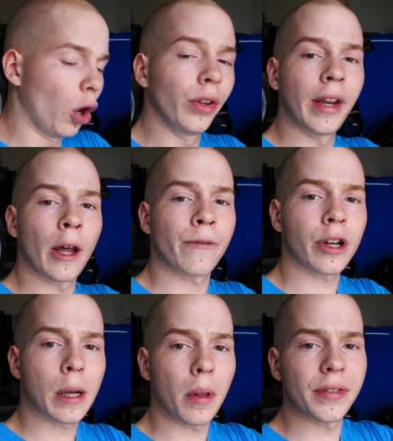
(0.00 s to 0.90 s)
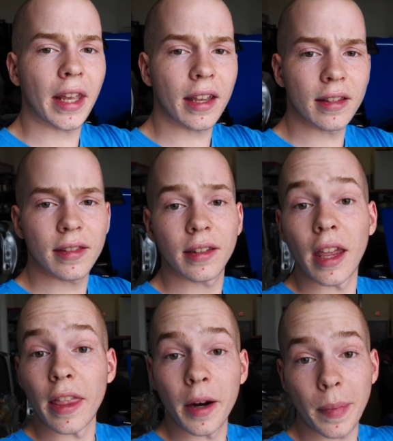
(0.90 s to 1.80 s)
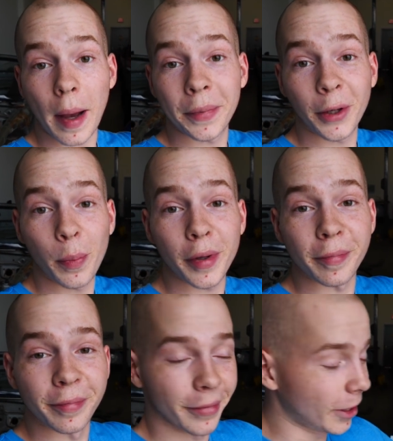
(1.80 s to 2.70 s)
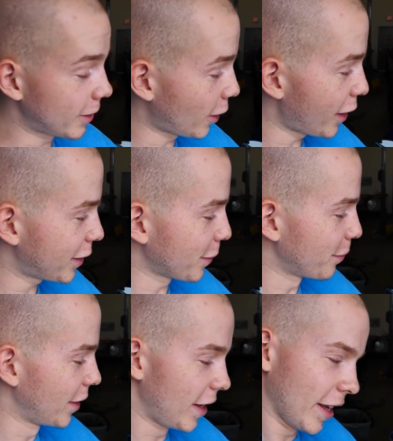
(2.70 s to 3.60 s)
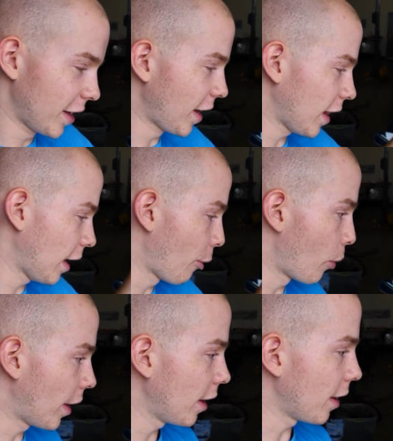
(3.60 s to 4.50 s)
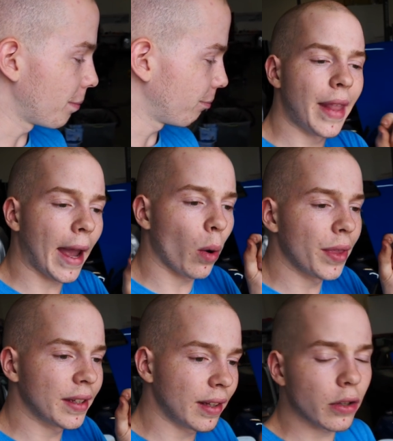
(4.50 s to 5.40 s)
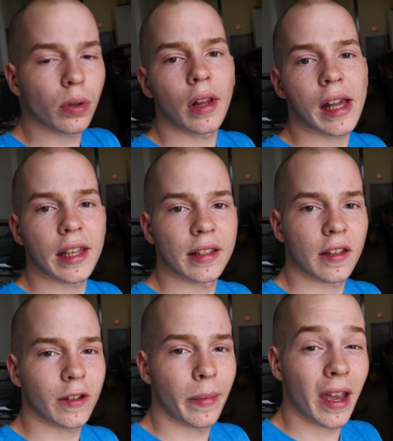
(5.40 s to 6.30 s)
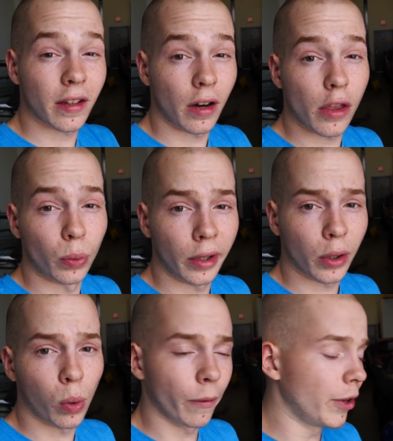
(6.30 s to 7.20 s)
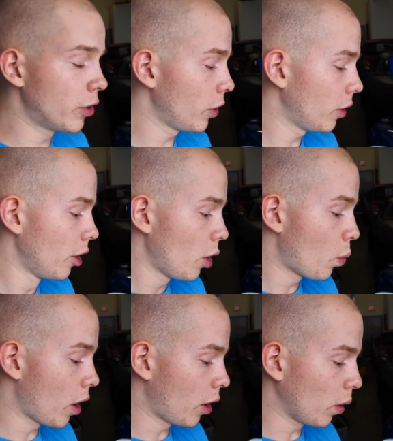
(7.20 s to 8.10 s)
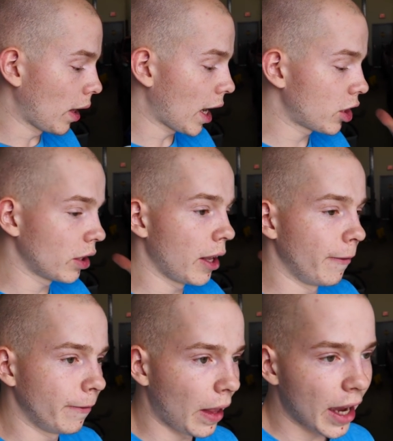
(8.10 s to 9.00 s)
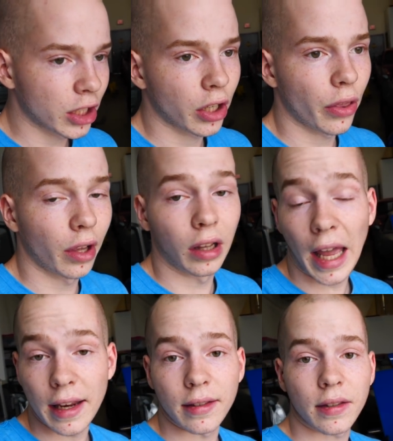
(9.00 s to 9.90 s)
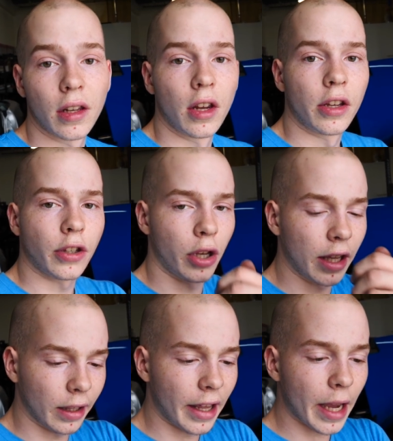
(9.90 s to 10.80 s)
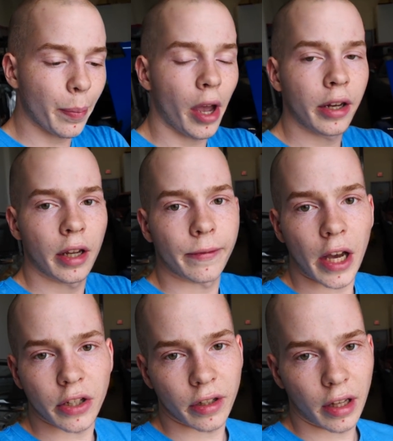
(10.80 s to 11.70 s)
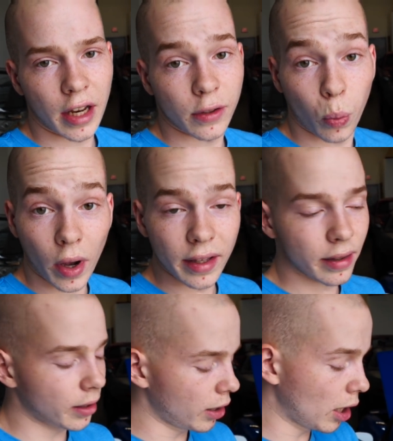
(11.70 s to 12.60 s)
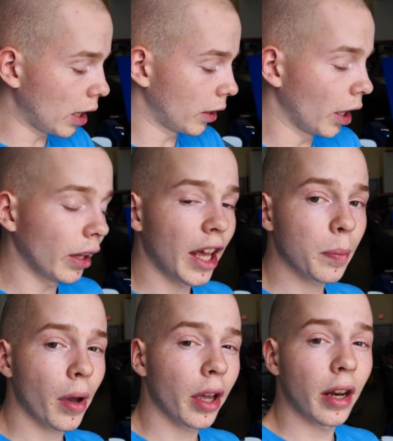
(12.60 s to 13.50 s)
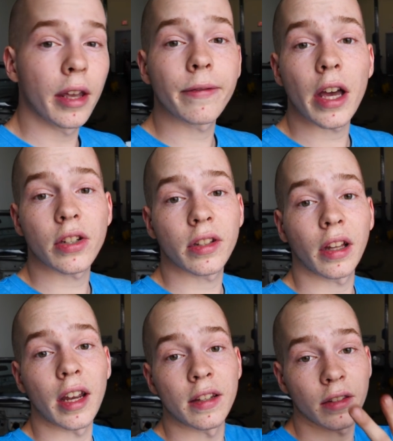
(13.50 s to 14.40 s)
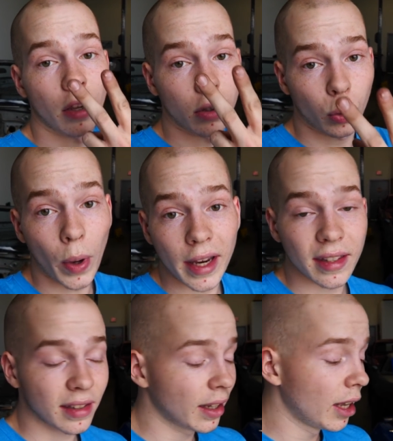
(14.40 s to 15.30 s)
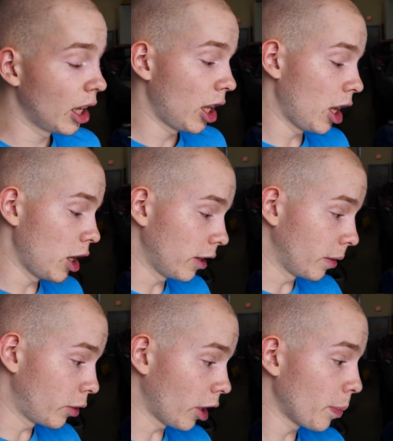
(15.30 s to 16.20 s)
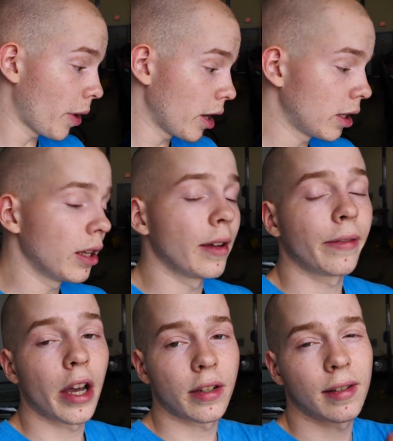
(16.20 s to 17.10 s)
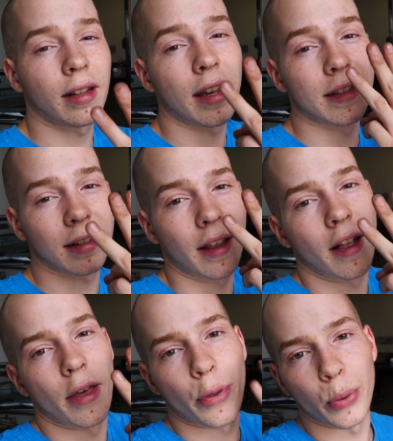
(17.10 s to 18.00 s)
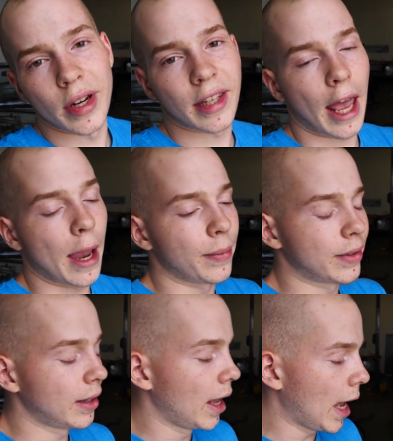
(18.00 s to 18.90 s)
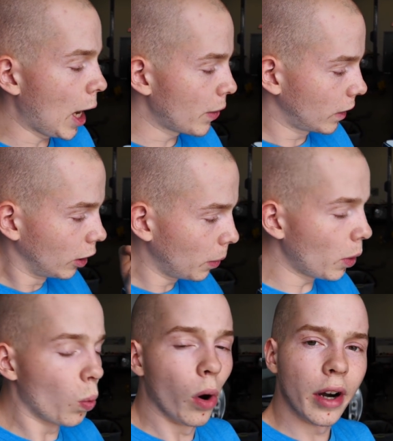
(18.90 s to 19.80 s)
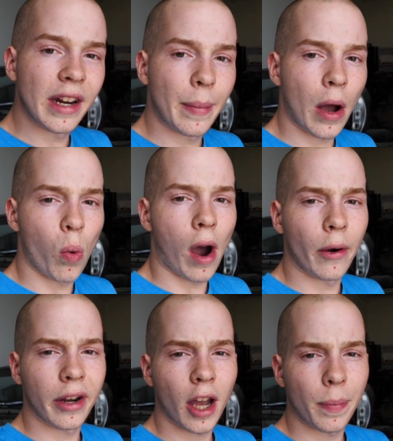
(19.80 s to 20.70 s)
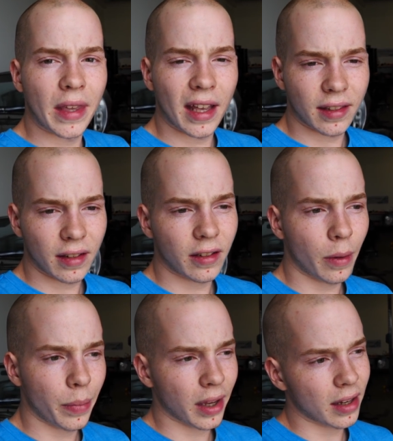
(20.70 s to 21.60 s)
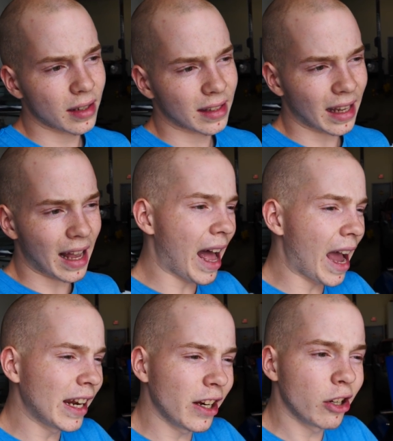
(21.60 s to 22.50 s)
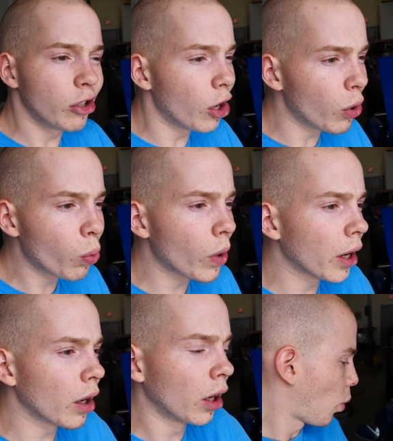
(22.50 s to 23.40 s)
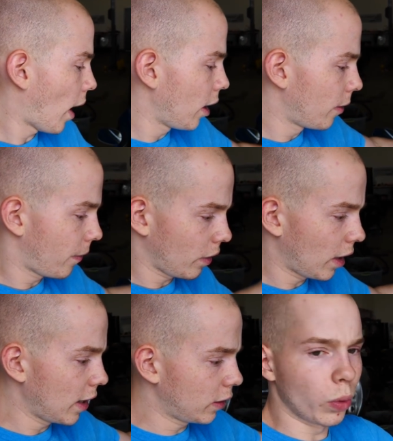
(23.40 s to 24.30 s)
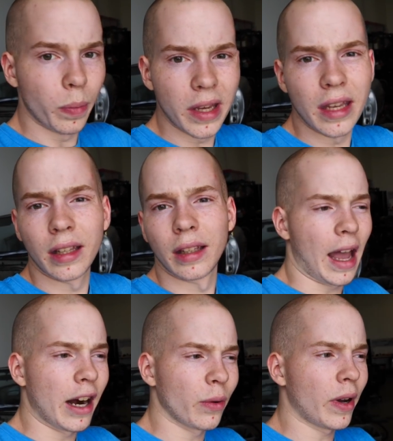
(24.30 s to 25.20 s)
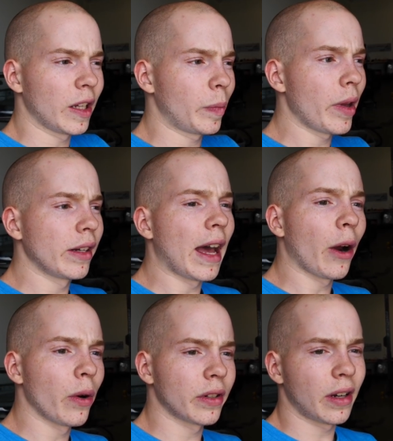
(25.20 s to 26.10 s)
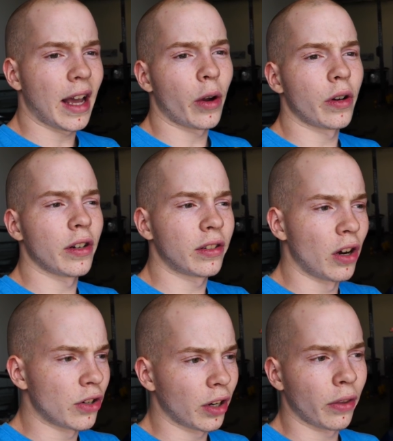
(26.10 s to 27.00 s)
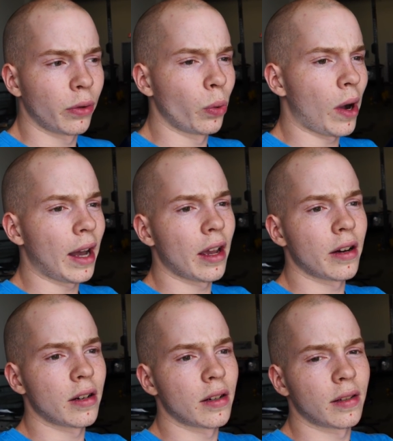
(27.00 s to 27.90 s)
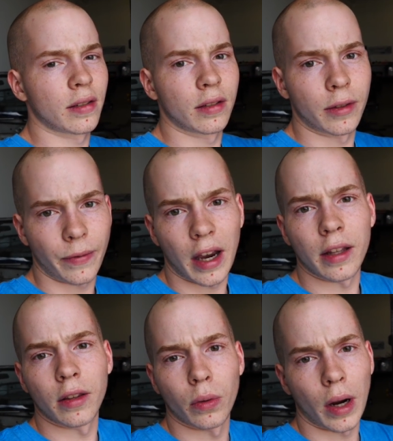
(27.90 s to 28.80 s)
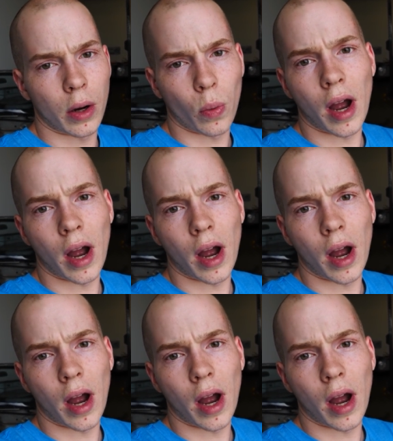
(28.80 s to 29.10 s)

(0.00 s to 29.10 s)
You hold it down for a couple of seconds and then it pops open. It's awesome. Exactly how we wanted it. Now, this central locking system has another really cool feature where it will actually flash the lights. So you hit the lock button, it flashes the lights once. You hit the unlock button, it flashes the lights twice. And you hit the trunk button, it flashes the lights 3 times. I was a little bit worried about wiring up that system because I didn't know where the wire for lights would be. I didn't want to spend hours and hours searching through wires to find the right